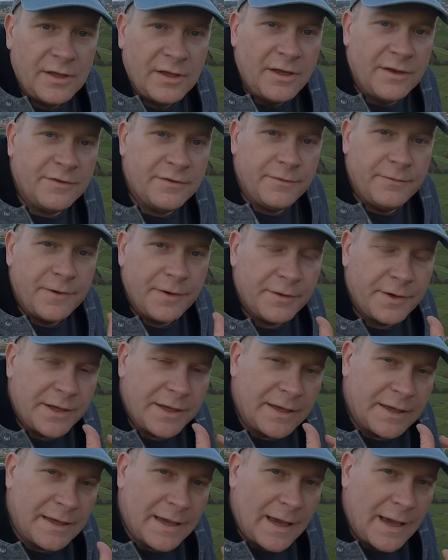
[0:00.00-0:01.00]
It's a very
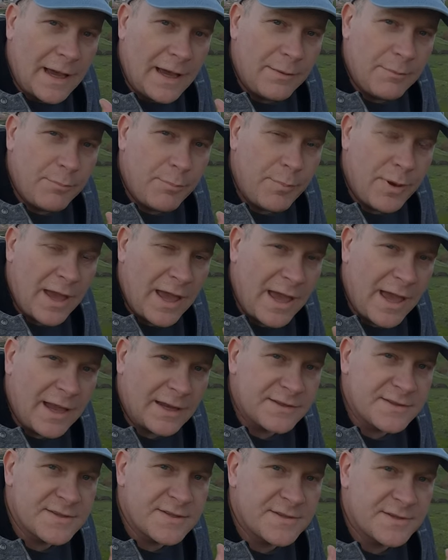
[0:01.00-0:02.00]

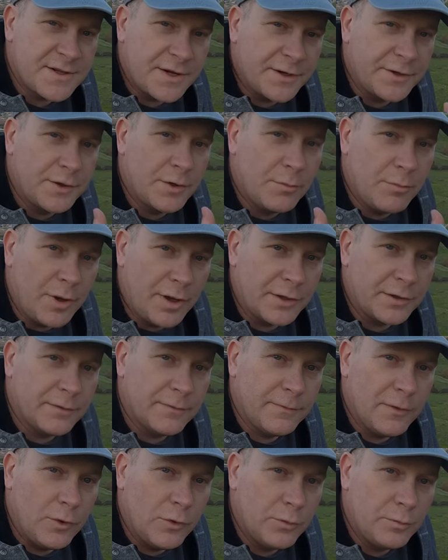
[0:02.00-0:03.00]
compact stereo
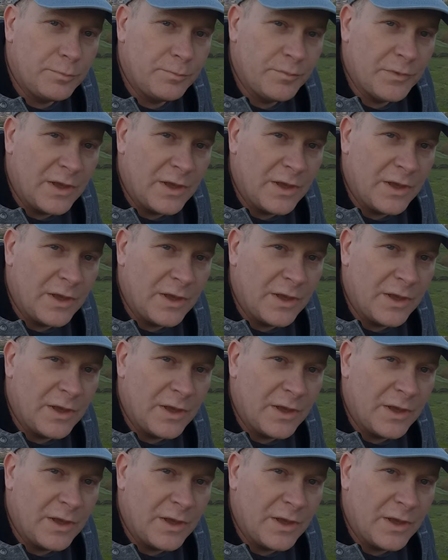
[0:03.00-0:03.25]
microphone,